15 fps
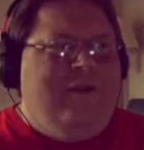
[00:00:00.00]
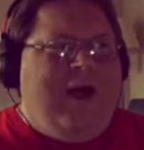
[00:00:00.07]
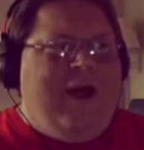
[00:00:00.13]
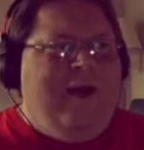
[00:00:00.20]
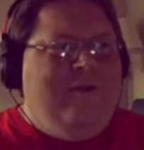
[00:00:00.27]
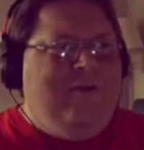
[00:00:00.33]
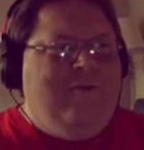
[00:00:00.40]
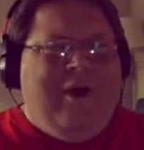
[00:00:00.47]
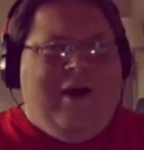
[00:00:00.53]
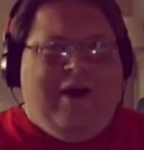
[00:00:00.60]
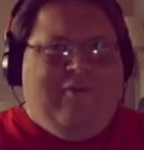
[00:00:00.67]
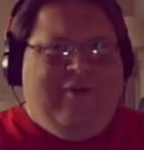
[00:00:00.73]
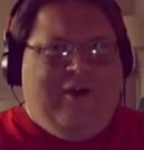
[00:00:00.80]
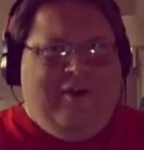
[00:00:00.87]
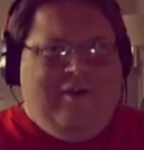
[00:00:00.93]
I do
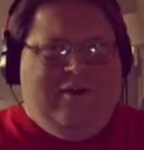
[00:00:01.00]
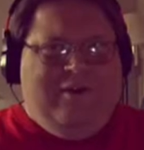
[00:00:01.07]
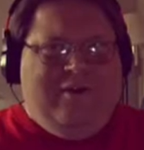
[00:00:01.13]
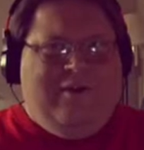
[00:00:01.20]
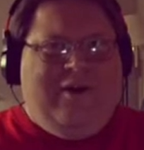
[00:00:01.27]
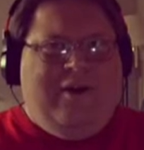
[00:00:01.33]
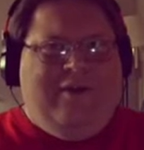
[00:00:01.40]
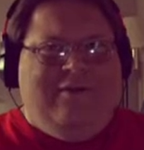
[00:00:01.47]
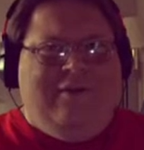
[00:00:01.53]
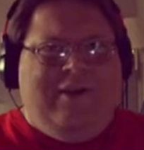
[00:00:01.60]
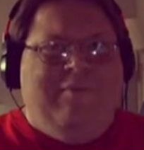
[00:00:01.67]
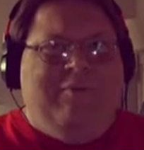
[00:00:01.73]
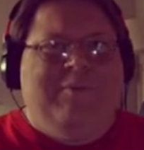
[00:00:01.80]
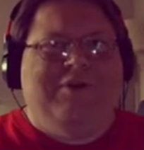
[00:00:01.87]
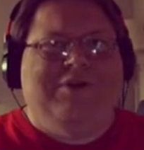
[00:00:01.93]
have a a
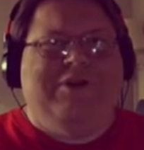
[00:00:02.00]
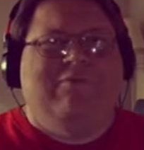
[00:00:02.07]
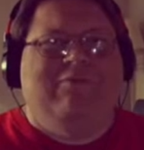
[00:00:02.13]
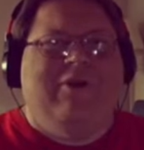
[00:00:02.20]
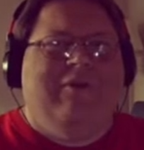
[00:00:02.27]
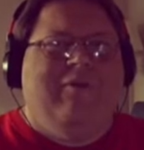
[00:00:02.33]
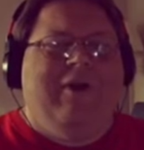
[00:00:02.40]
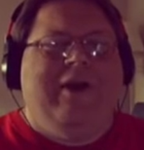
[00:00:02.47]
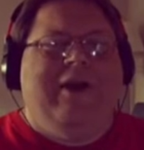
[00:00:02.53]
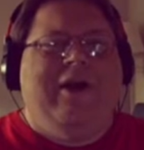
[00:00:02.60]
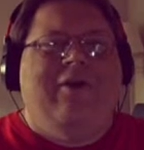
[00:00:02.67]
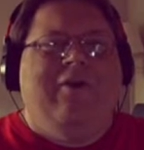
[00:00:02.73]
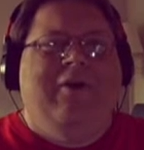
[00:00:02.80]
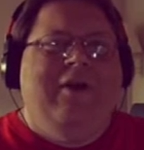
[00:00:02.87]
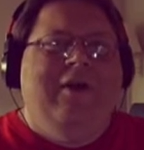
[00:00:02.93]
stable machine running right
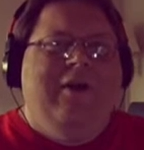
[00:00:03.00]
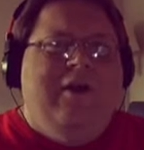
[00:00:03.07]
now.